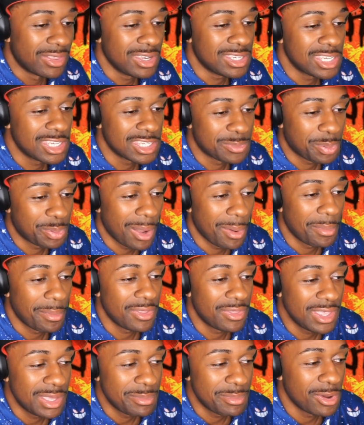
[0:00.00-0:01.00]
this is
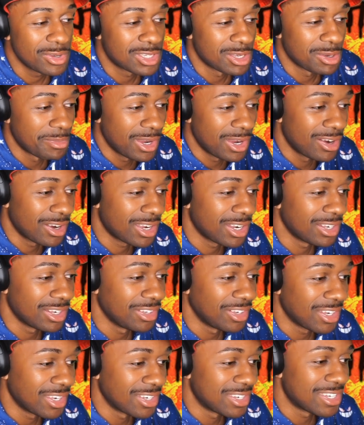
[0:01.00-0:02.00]
probably the most
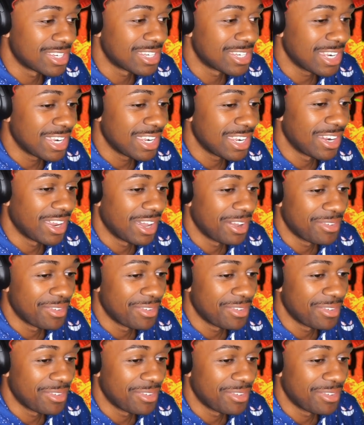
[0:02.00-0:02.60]
American-looking scene